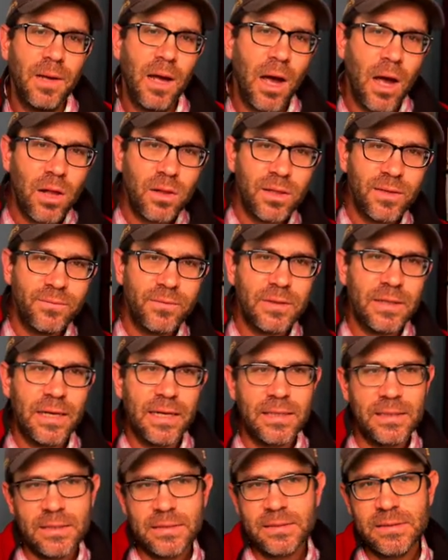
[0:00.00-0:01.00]
I'll leave it
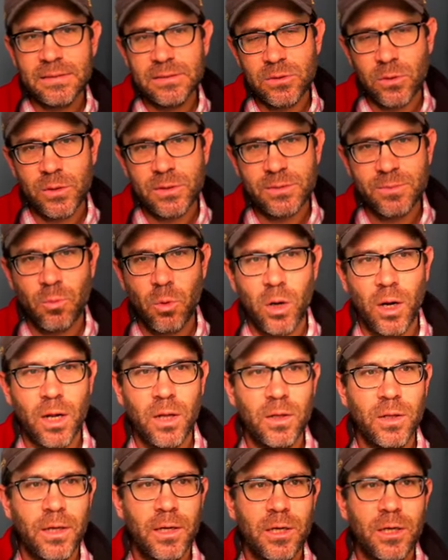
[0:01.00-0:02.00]
like this so it's more
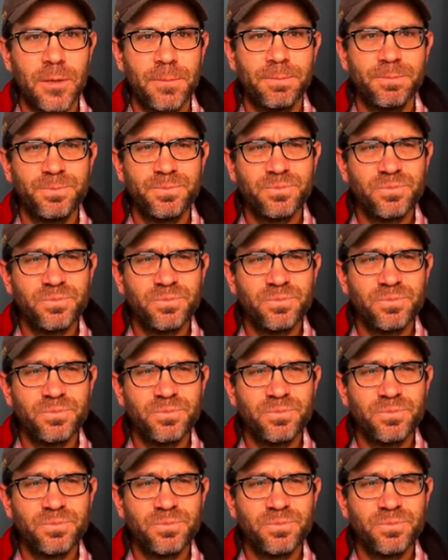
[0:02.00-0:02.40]
clear